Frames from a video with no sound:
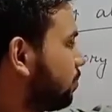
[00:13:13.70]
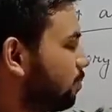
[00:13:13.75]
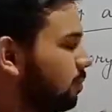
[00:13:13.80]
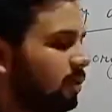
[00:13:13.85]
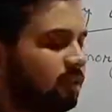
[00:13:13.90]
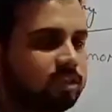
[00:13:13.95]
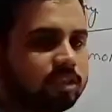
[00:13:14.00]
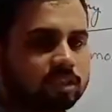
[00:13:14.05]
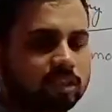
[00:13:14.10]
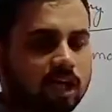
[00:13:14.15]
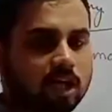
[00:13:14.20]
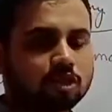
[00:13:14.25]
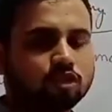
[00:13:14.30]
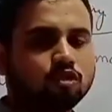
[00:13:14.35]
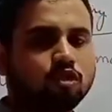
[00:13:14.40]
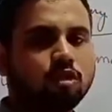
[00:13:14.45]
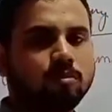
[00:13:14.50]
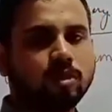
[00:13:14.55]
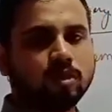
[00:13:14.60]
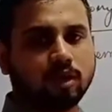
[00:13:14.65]
instruction
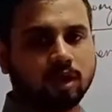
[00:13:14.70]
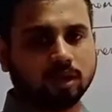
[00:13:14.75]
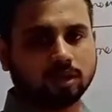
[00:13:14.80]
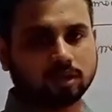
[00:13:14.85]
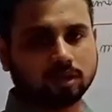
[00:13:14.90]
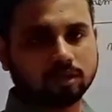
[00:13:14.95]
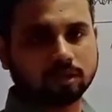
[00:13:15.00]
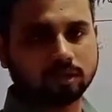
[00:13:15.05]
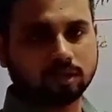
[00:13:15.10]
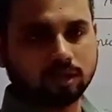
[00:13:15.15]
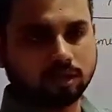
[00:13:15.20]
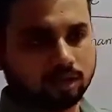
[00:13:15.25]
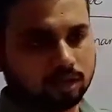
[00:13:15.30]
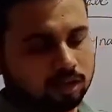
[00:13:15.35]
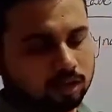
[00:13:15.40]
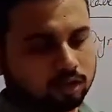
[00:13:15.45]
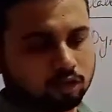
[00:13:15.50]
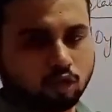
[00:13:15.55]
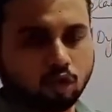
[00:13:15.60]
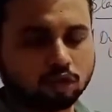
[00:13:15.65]
will be what?
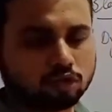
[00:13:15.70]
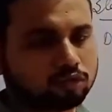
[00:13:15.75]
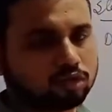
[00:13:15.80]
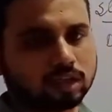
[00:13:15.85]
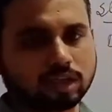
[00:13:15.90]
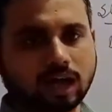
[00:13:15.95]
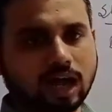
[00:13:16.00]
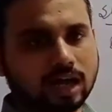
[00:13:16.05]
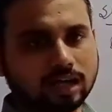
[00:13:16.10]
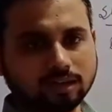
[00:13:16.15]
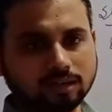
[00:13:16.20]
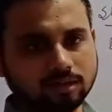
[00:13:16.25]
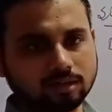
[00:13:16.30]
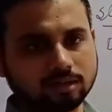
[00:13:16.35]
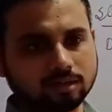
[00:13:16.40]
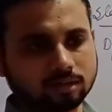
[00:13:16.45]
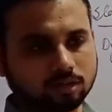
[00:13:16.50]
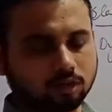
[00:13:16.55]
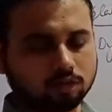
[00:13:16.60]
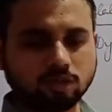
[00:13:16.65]
Go to the
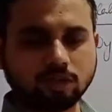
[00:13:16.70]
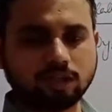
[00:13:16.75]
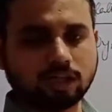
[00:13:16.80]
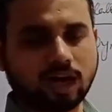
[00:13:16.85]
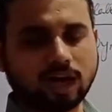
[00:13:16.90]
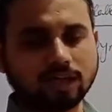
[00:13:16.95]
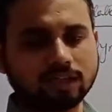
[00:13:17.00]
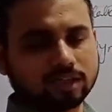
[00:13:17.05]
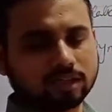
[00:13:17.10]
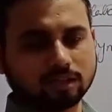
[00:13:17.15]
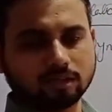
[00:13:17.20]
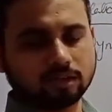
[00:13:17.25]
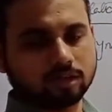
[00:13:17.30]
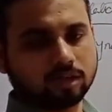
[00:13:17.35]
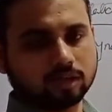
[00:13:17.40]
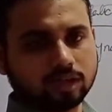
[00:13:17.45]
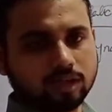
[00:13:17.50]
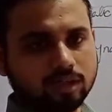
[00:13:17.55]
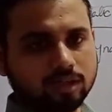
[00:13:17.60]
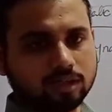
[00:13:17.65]
run,
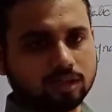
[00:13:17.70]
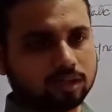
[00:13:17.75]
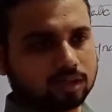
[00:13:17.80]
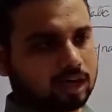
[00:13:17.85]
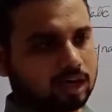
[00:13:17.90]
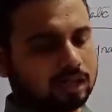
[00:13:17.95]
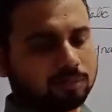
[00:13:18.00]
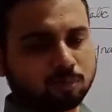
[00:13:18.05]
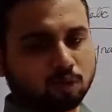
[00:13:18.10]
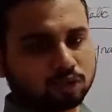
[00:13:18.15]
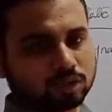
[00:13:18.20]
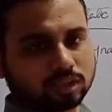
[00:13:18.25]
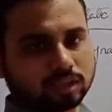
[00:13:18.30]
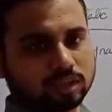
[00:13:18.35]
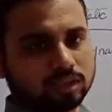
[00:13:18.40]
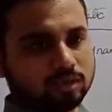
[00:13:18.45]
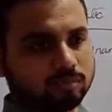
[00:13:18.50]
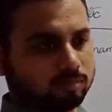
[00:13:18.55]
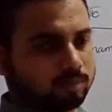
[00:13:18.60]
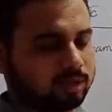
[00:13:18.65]
okay? Run
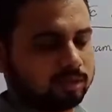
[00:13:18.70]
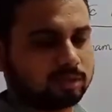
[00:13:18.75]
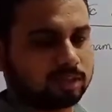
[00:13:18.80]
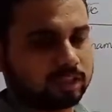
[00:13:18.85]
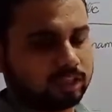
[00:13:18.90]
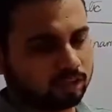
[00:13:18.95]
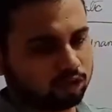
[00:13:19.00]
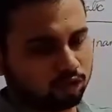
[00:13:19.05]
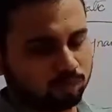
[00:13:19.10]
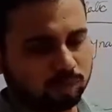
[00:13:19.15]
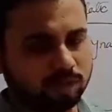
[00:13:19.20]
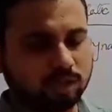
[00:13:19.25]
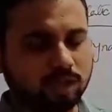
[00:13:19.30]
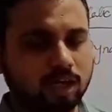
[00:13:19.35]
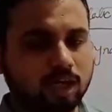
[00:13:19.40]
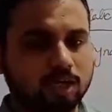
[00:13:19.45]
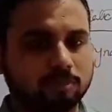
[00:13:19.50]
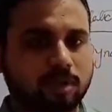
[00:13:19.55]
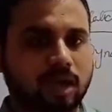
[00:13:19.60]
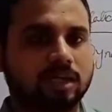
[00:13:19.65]
processing, means it will
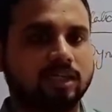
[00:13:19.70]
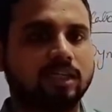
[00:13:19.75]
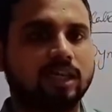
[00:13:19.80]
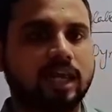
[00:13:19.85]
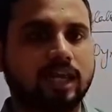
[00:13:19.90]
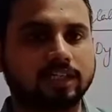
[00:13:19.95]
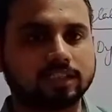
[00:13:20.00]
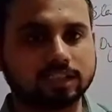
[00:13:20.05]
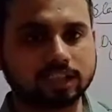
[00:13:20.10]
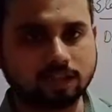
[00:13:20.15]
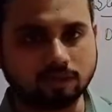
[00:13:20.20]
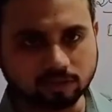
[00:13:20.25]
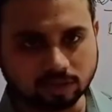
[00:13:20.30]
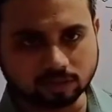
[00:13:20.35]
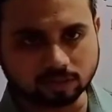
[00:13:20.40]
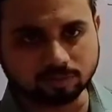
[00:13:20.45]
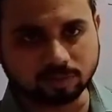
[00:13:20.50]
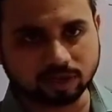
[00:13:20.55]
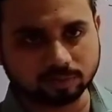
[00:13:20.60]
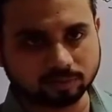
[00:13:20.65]
be finally
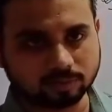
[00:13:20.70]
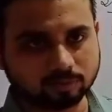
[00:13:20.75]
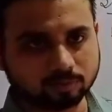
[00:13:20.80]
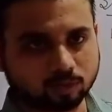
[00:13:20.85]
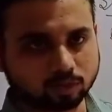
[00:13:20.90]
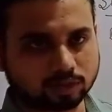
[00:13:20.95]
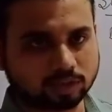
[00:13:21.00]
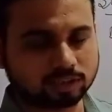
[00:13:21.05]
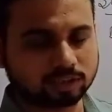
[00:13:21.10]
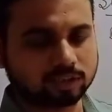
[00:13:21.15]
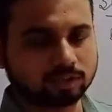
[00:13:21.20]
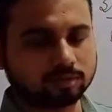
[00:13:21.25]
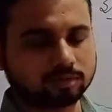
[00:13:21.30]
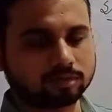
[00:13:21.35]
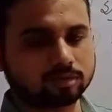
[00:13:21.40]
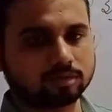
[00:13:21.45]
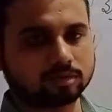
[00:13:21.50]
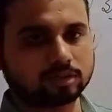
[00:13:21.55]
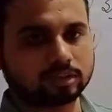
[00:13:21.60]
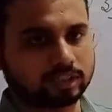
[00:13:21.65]
executed per
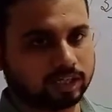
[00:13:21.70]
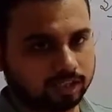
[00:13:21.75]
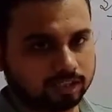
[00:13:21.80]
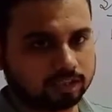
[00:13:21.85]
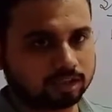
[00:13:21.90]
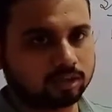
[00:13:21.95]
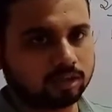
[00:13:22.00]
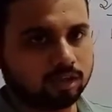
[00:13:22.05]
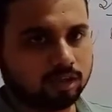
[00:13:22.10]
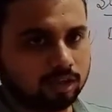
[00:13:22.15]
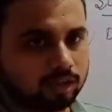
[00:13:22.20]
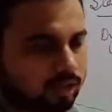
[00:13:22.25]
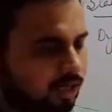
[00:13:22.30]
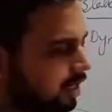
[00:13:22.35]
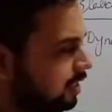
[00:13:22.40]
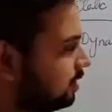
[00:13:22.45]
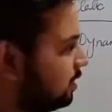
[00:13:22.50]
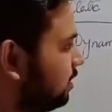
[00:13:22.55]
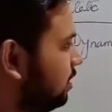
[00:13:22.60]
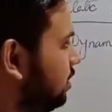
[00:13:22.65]
processing stage,
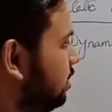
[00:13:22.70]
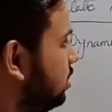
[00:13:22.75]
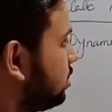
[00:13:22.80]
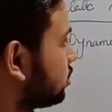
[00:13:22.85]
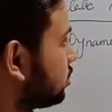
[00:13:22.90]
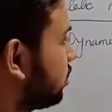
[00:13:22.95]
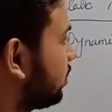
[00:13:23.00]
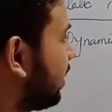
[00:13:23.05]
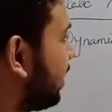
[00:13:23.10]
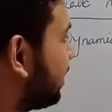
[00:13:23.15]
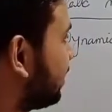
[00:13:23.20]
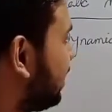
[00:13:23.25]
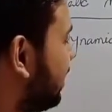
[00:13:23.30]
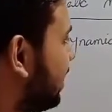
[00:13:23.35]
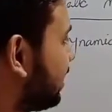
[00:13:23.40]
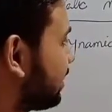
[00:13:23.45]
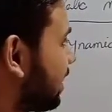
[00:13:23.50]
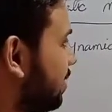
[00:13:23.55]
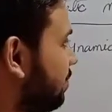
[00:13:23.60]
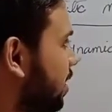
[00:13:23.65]
right? So at
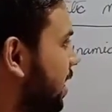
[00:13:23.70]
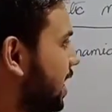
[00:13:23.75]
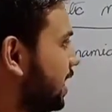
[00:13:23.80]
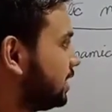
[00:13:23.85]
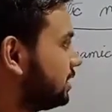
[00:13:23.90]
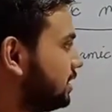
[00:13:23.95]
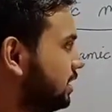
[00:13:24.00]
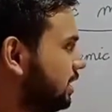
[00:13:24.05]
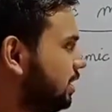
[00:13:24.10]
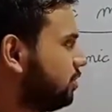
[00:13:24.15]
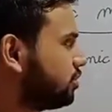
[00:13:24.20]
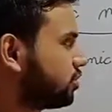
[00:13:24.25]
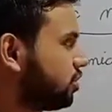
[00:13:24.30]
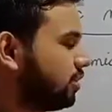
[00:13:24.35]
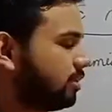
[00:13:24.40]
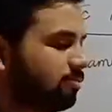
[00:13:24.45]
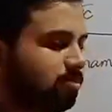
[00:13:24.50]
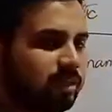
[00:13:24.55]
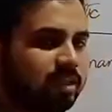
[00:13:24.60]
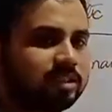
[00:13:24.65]
the time of
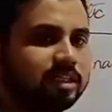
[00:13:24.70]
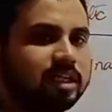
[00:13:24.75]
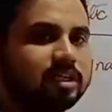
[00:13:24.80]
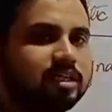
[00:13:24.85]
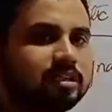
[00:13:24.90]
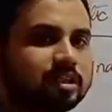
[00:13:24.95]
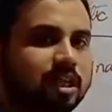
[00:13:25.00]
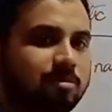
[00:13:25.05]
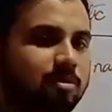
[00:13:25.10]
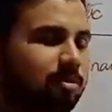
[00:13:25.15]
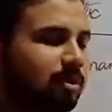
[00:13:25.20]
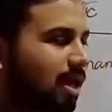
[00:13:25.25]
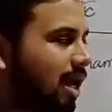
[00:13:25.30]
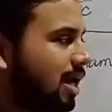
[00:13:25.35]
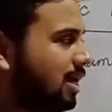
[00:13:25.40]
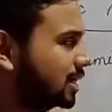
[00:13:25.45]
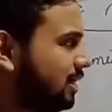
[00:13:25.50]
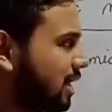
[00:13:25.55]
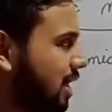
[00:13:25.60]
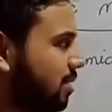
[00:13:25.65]
execution, means at the time of
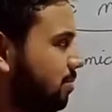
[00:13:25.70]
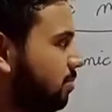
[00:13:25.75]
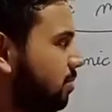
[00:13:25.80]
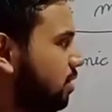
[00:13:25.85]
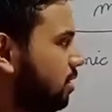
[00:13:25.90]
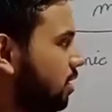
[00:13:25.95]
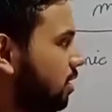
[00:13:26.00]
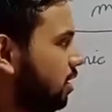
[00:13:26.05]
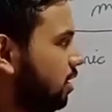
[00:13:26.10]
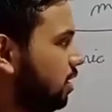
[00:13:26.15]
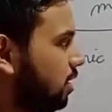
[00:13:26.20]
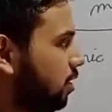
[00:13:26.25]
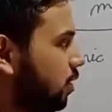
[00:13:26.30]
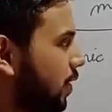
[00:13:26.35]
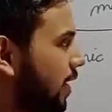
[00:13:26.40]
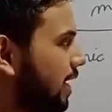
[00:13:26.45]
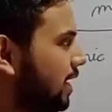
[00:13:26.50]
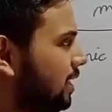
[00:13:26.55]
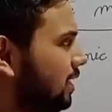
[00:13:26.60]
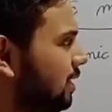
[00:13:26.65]
run time,
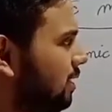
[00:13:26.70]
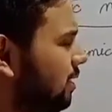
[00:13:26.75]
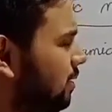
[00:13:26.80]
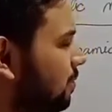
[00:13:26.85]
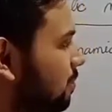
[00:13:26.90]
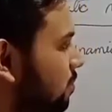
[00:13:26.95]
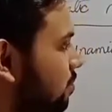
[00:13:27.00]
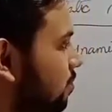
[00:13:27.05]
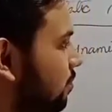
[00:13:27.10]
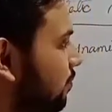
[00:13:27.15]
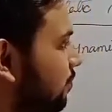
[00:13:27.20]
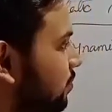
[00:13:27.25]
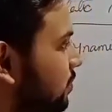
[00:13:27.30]
where the